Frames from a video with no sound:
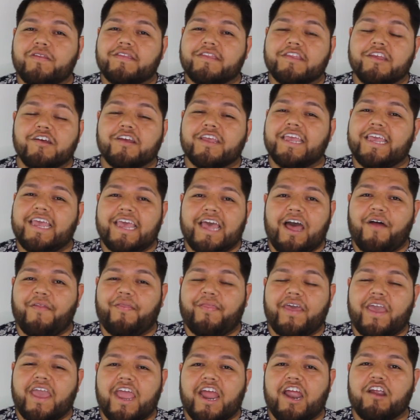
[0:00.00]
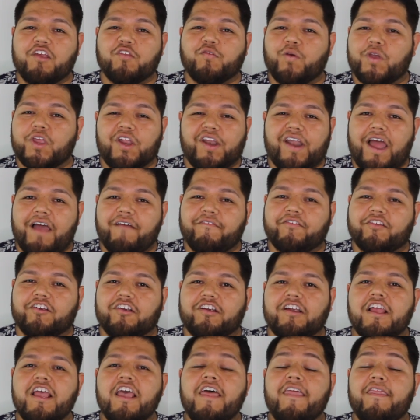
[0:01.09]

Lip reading: silky, healthy hair is what you're after,